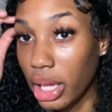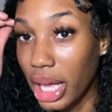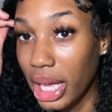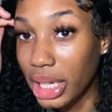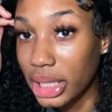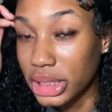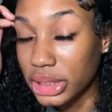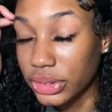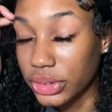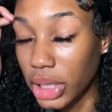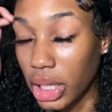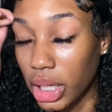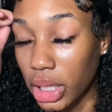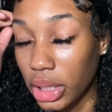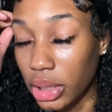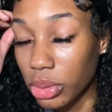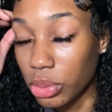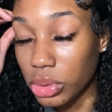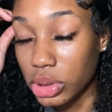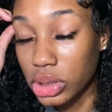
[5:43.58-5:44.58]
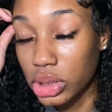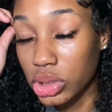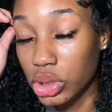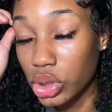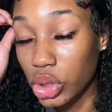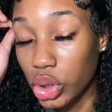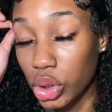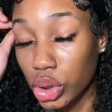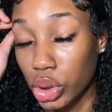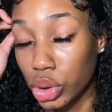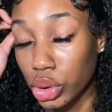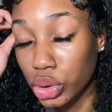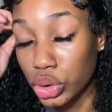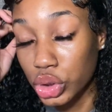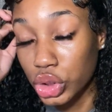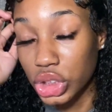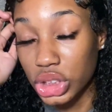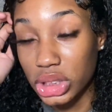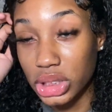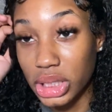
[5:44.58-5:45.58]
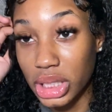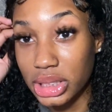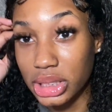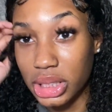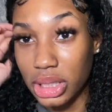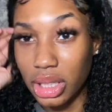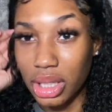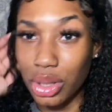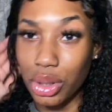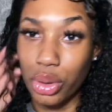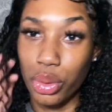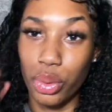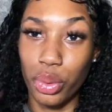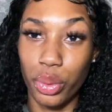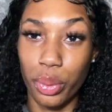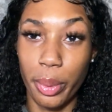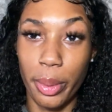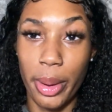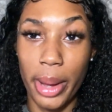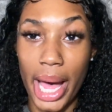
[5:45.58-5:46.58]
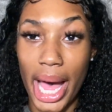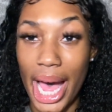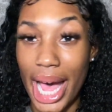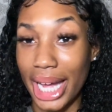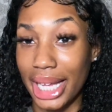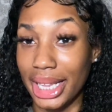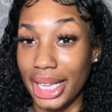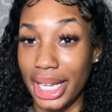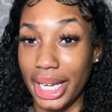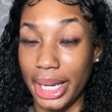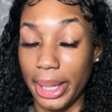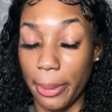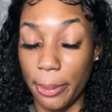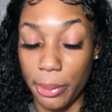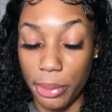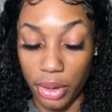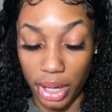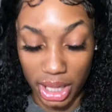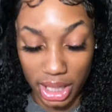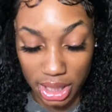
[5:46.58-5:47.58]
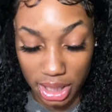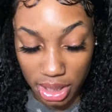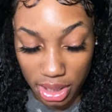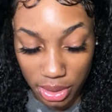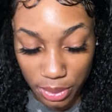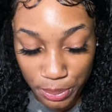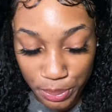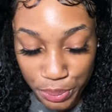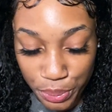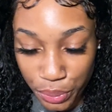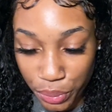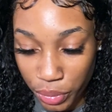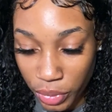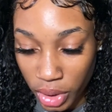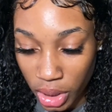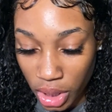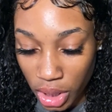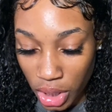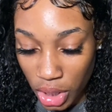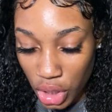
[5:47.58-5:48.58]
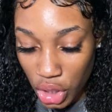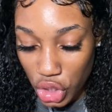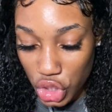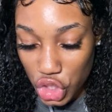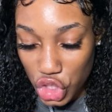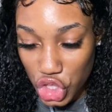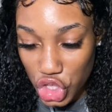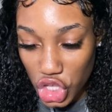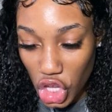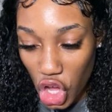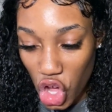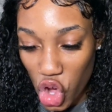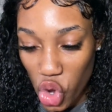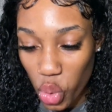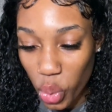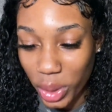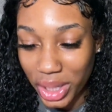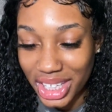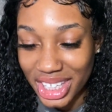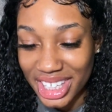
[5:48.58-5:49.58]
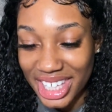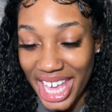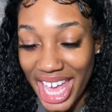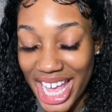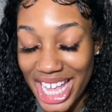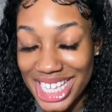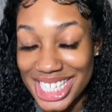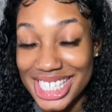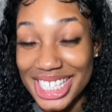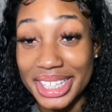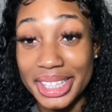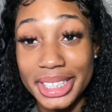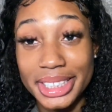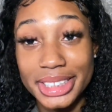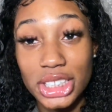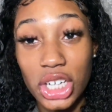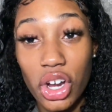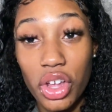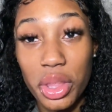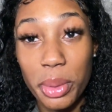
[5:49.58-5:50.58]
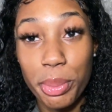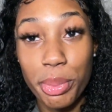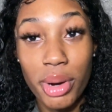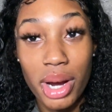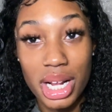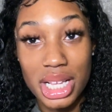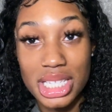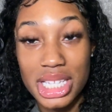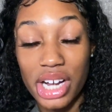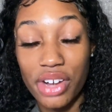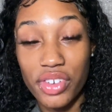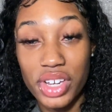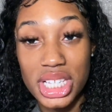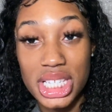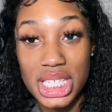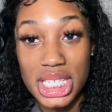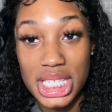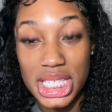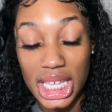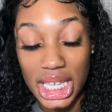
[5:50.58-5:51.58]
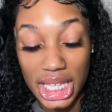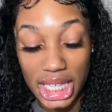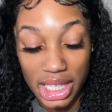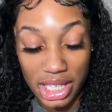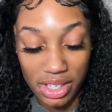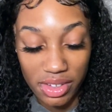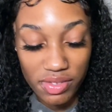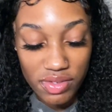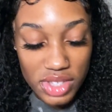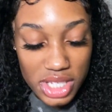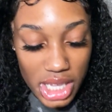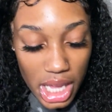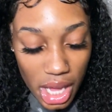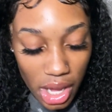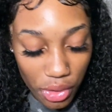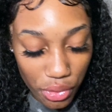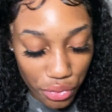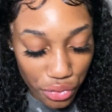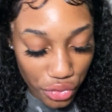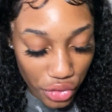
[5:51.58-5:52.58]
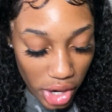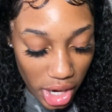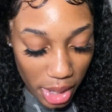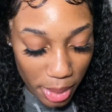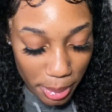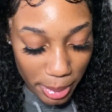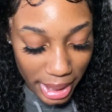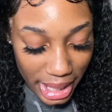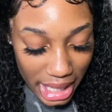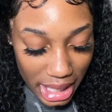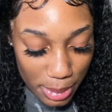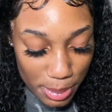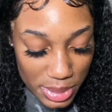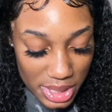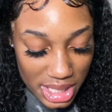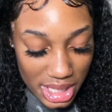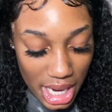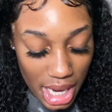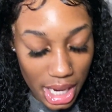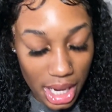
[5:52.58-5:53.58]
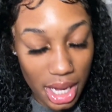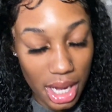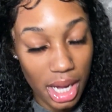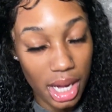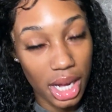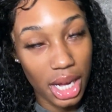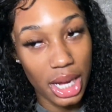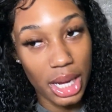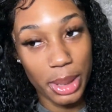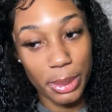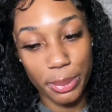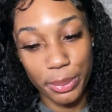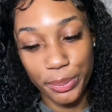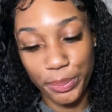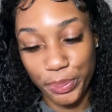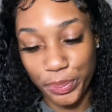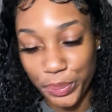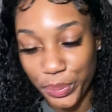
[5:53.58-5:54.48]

as um what is it called just as a little highlight brightening. So yes, these are all the products I received from Ipsy dot com